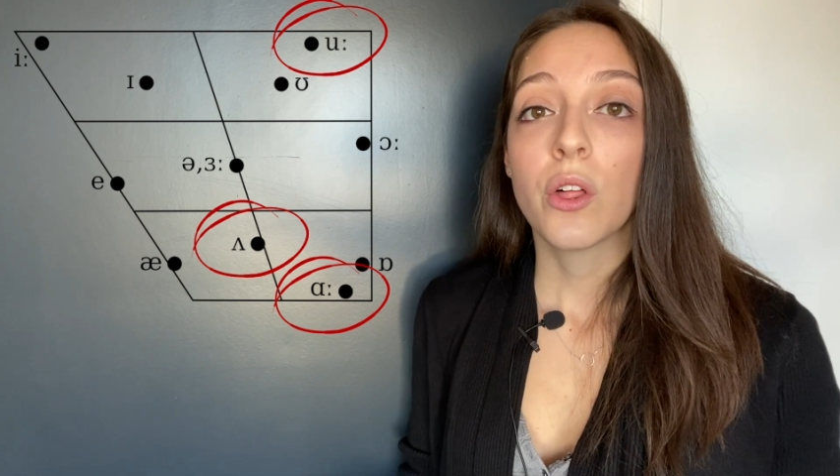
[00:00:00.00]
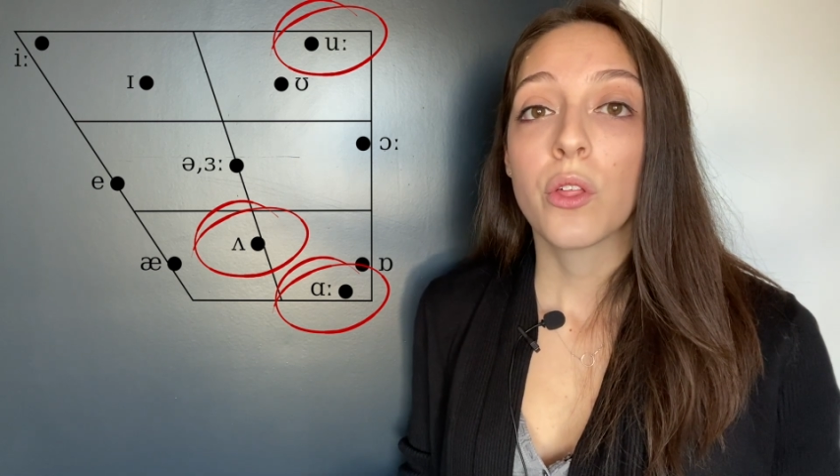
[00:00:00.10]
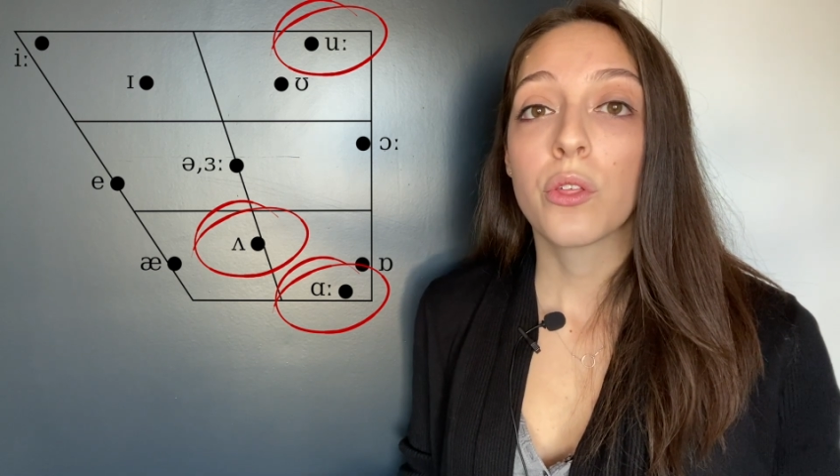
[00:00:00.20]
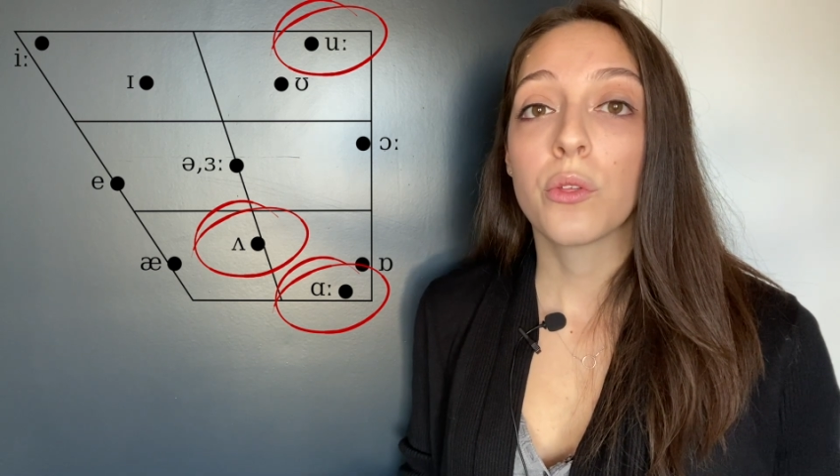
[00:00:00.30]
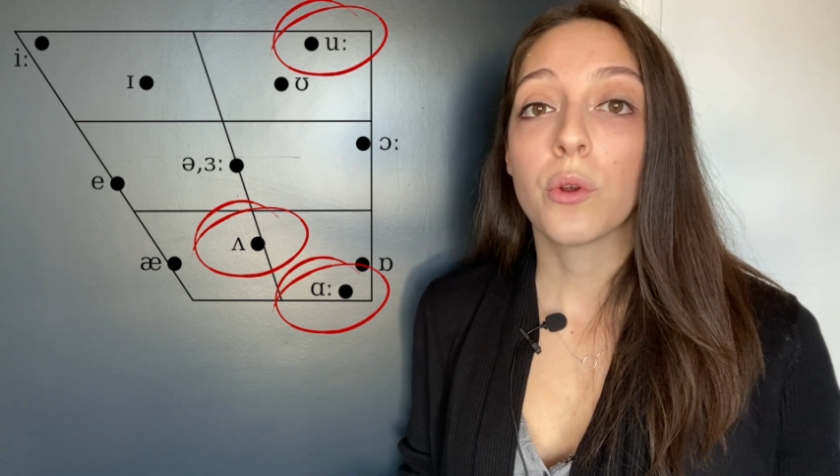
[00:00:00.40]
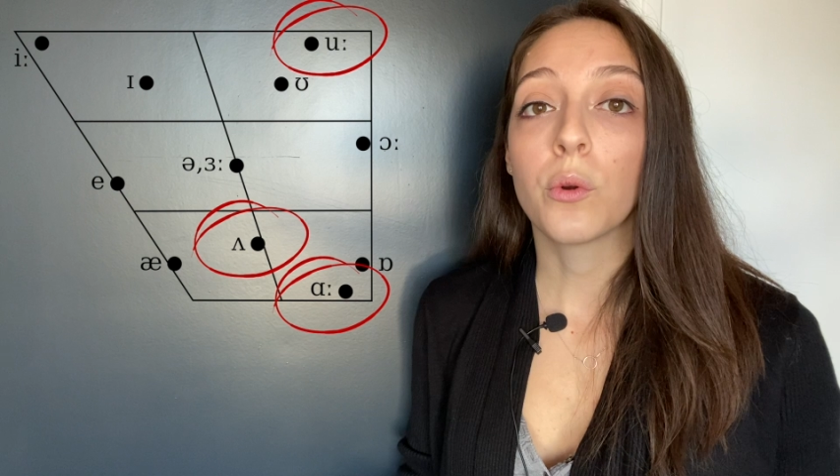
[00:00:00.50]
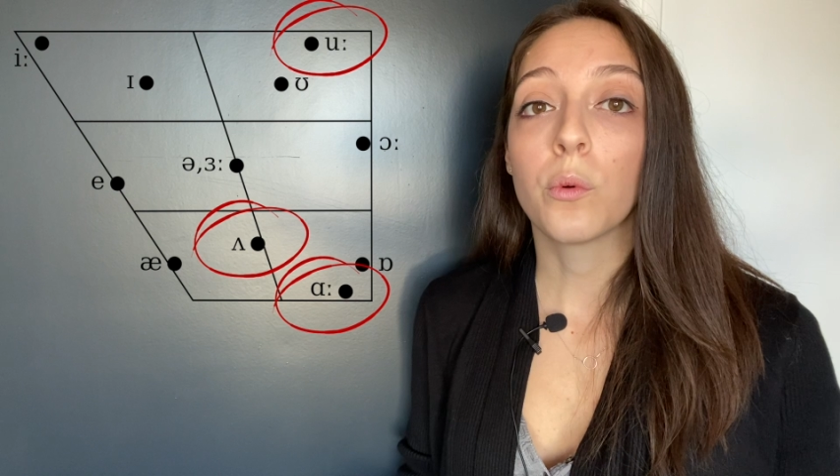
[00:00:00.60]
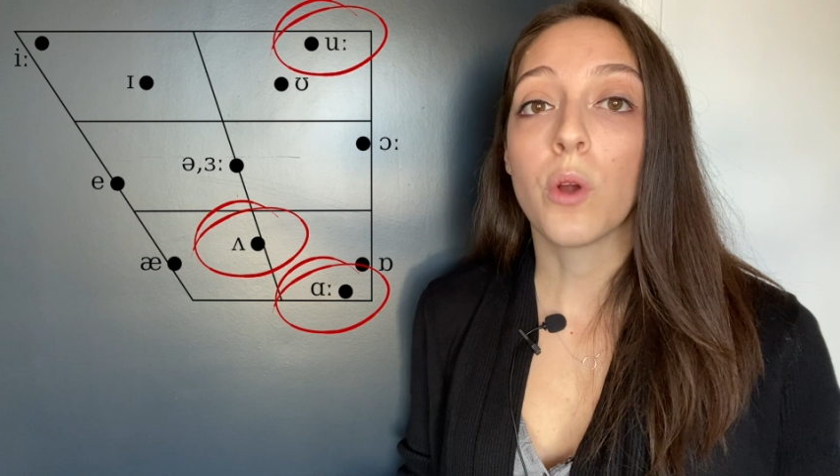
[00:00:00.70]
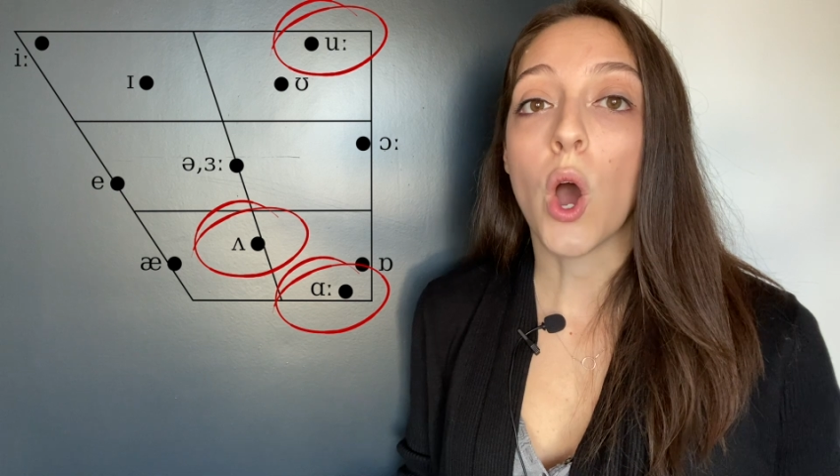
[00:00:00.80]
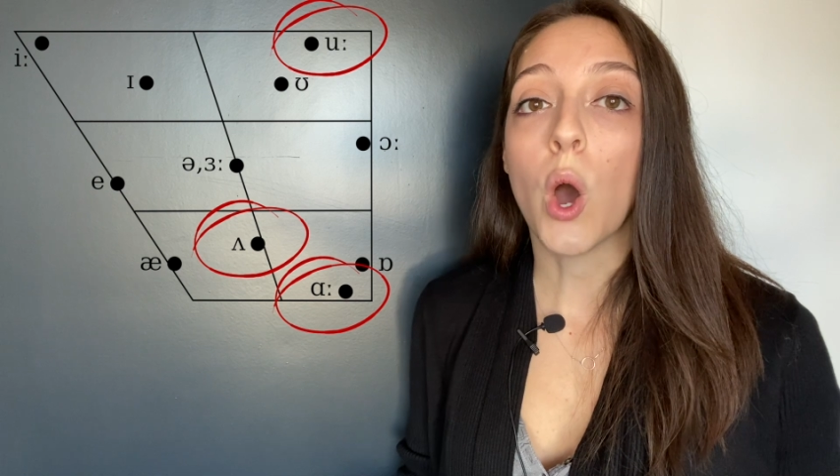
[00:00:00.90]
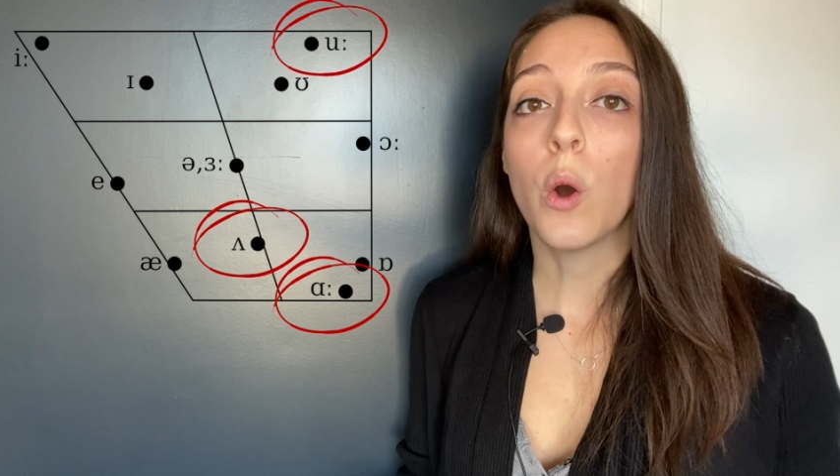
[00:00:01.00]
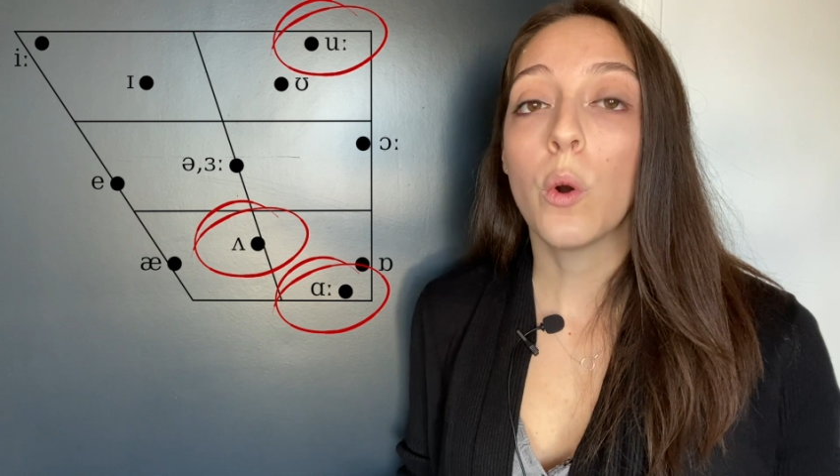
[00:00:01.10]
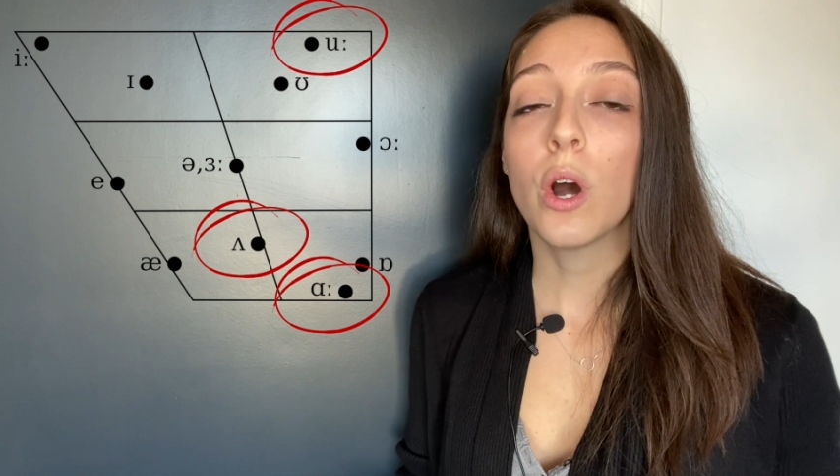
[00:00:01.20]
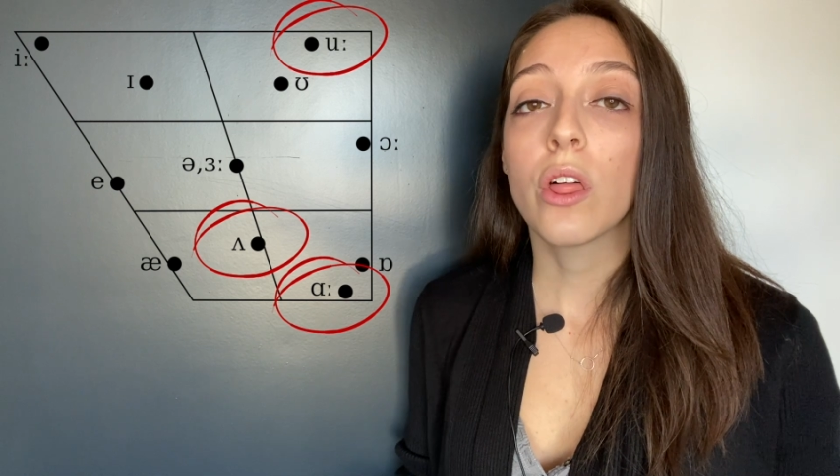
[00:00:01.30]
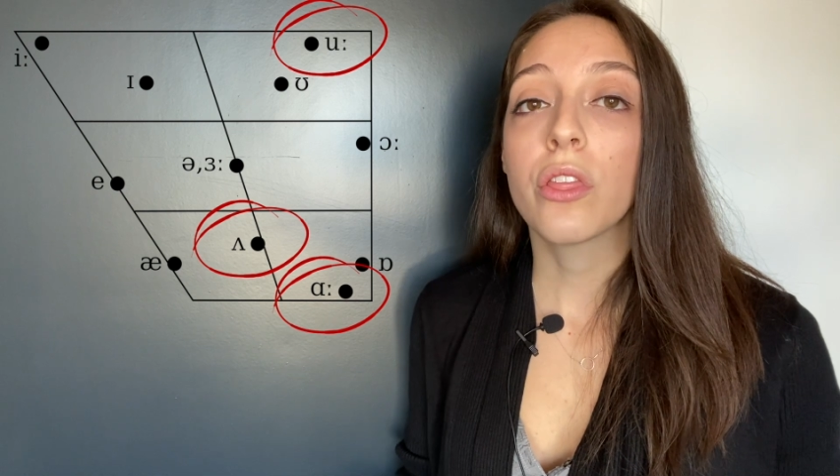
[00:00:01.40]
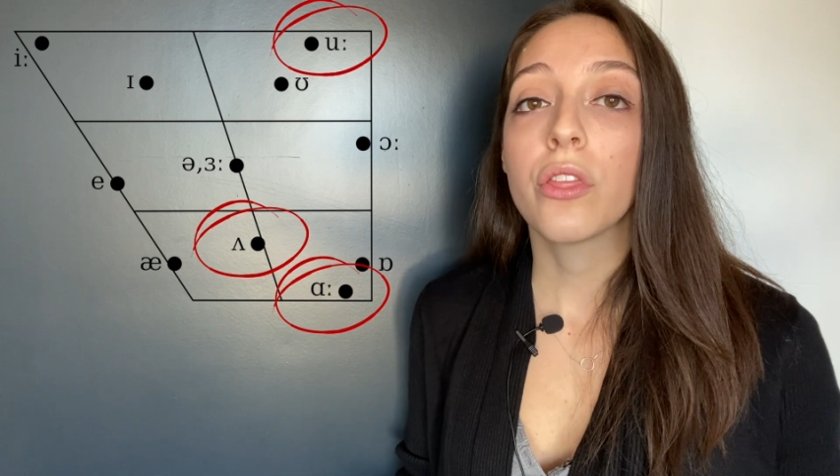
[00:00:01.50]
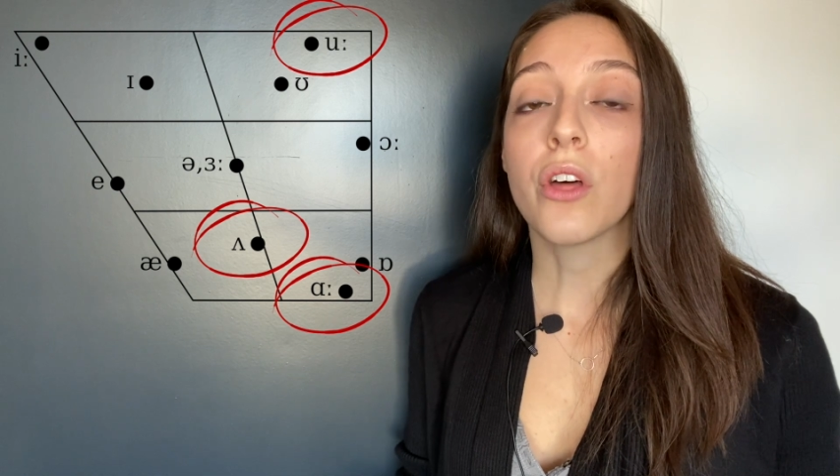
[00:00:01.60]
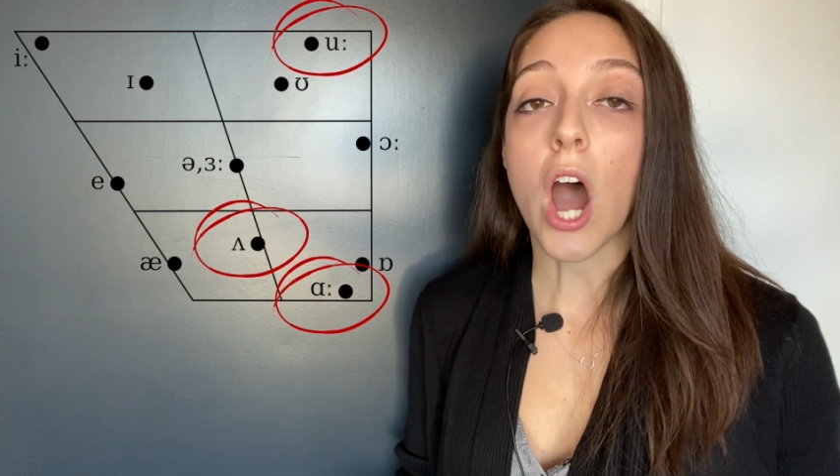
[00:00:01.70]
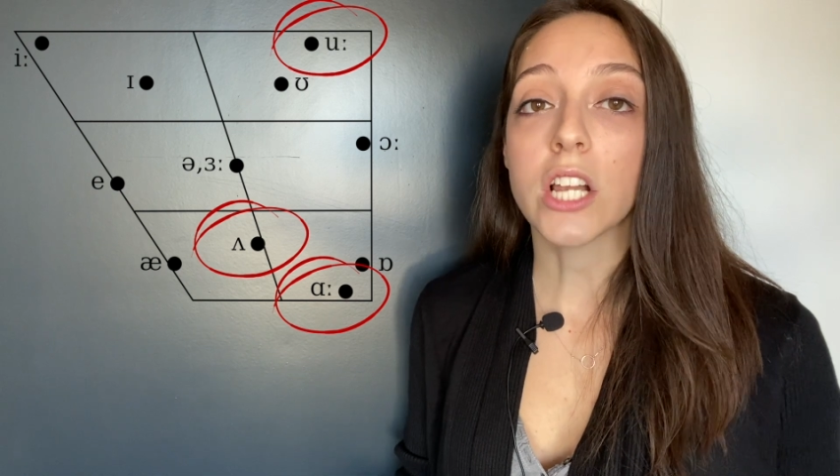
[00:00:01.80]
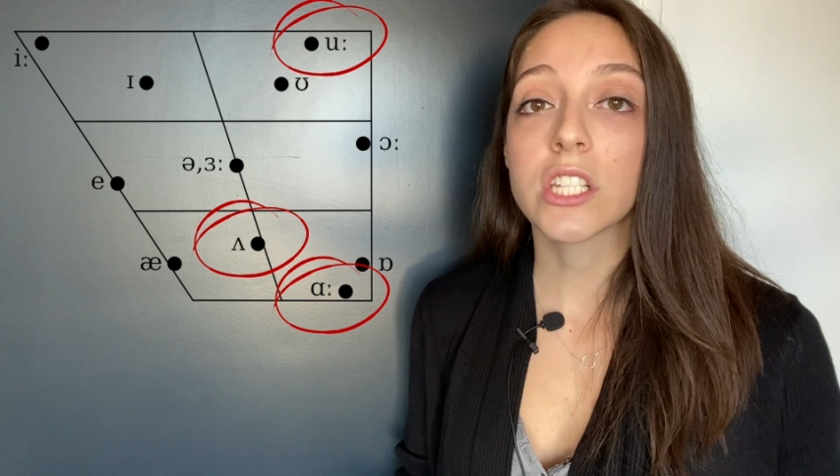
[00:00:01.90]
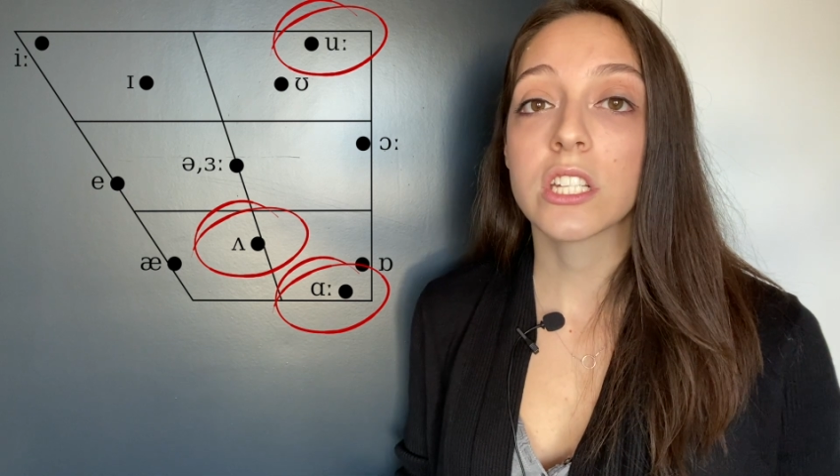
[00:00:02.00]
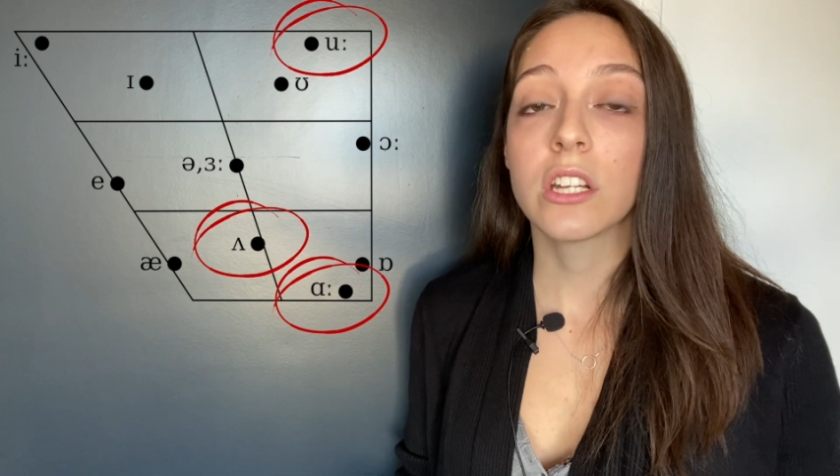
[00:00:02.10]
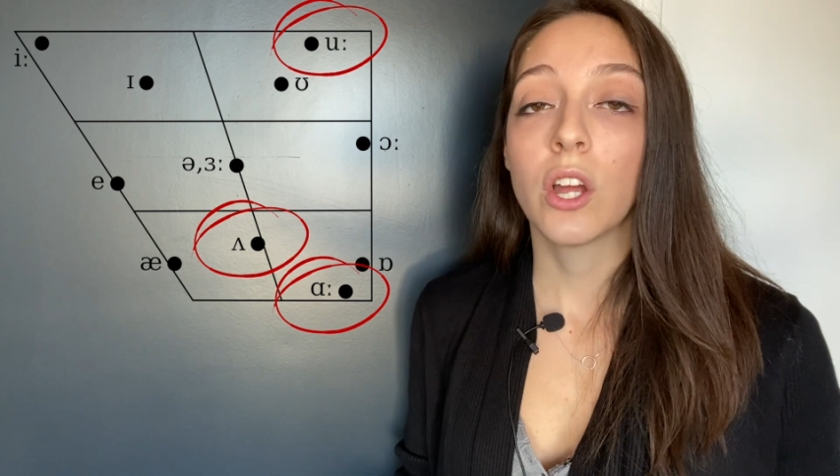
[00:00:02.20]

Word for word: thorough, thought,